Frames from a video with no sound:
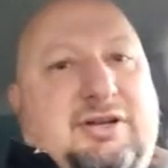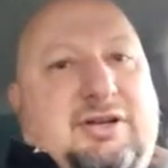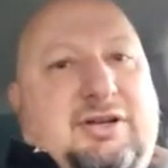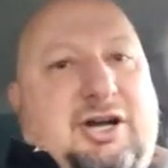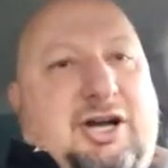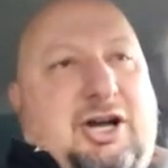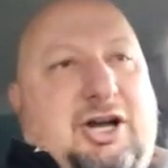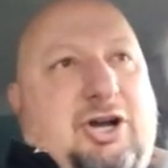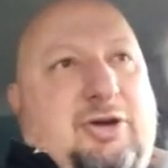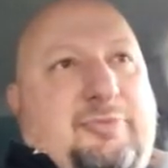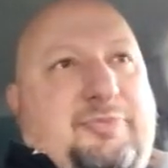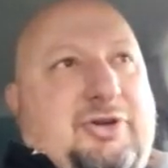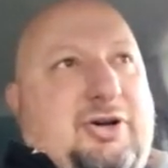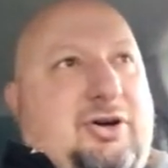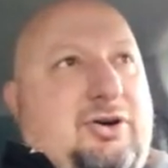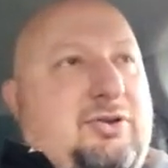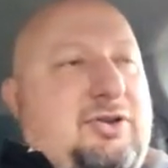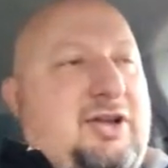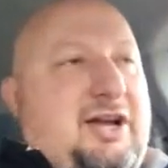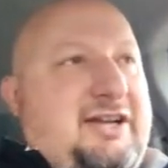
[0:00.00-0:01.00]
I hope you
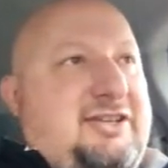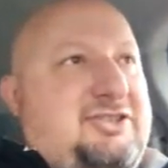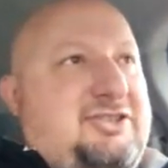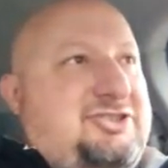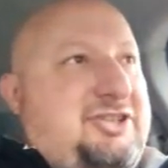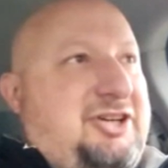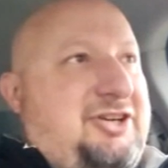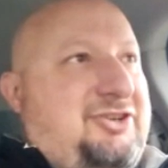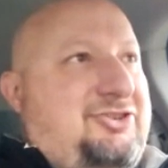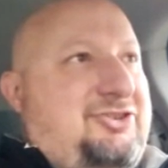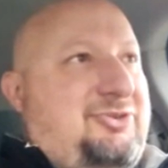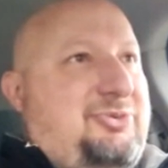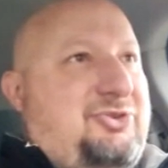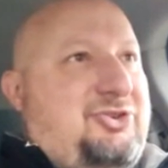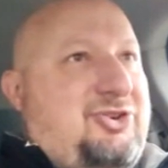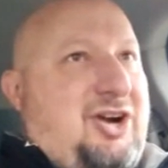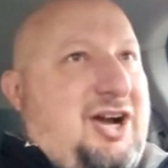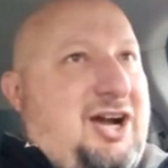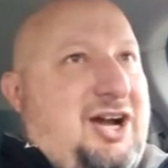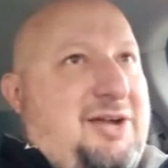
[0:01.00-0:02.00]
all like, share,
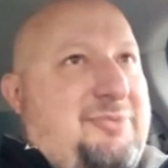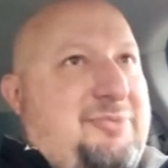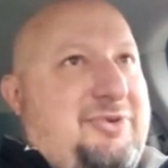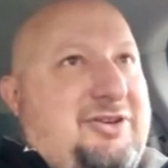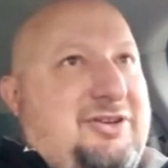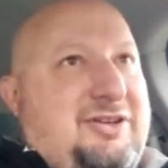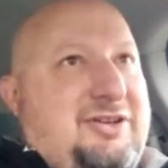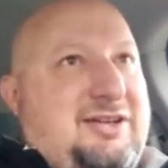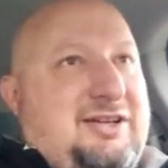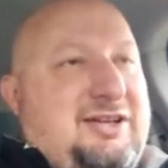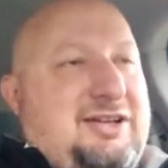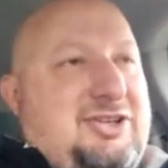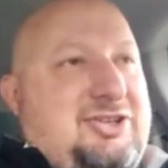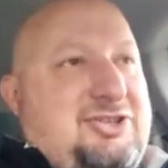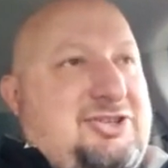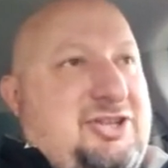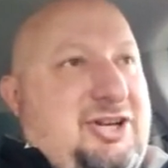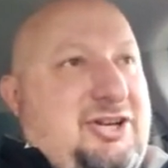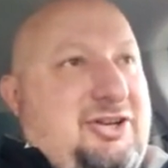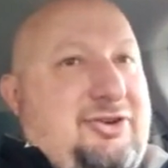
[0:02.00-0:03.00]
subscribe.
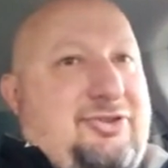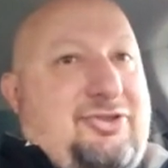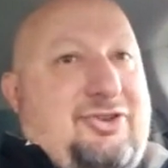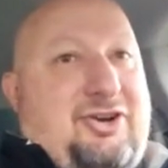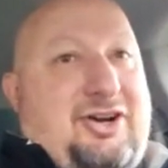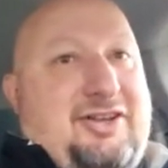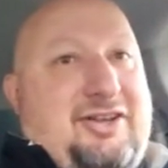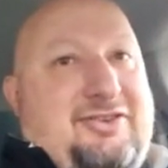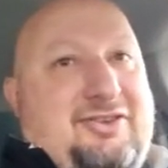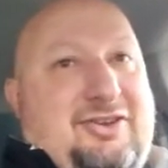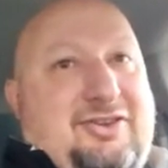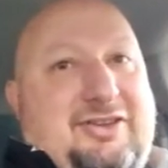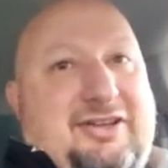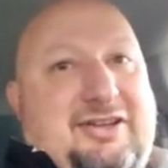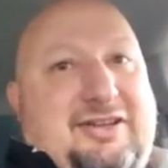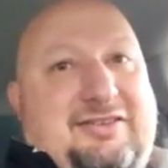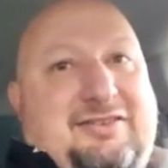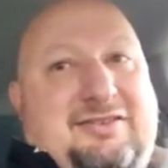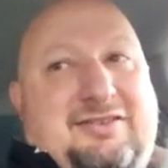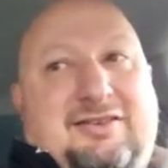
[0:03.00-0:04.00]
Share your thoughts on
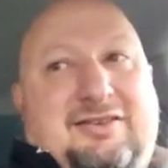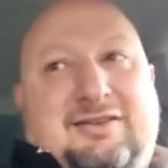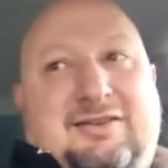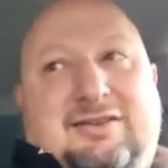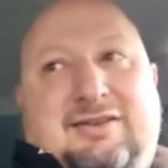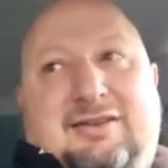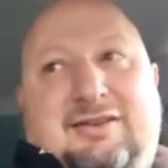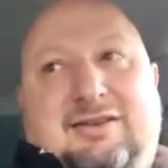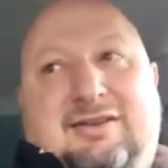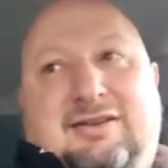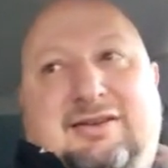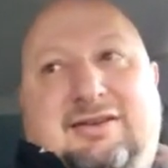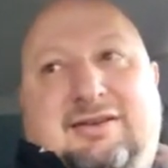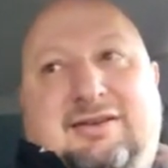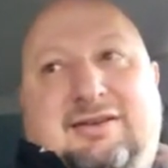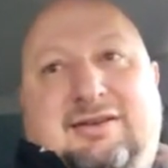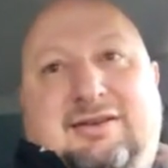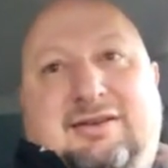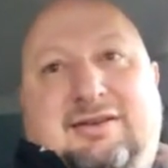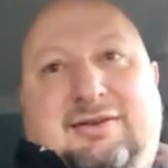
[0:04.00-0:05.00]
this.
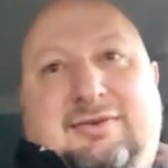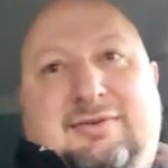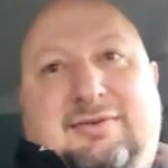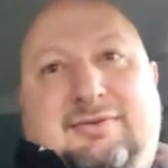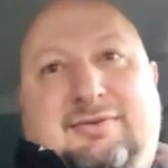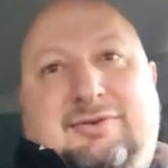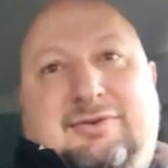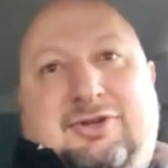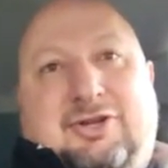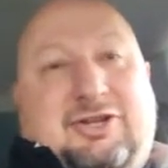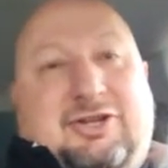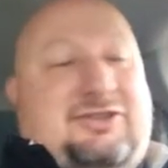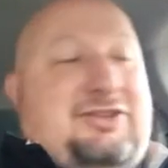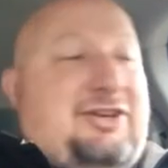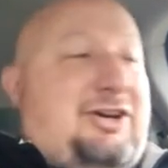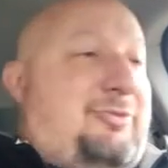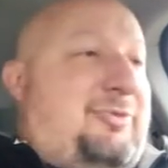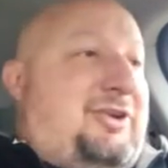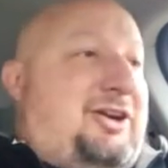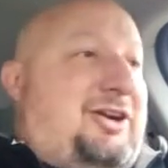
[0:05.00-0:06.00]
You can
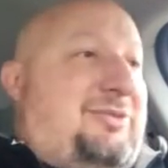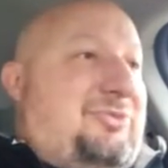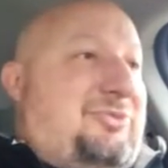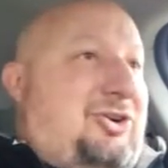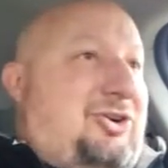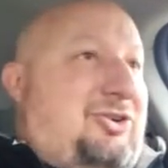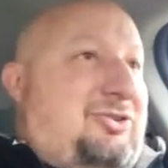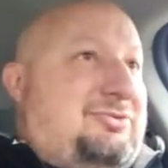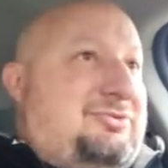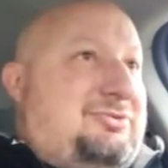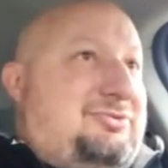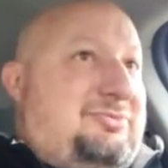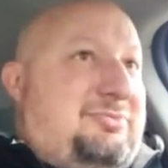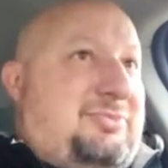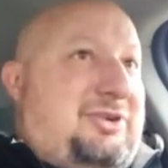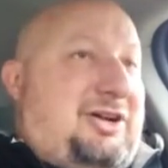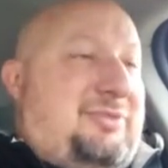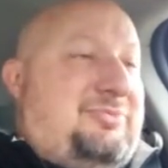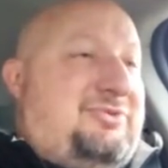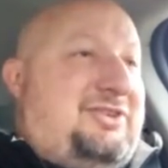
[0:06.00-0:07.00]
tell me I'm wrong, but I'm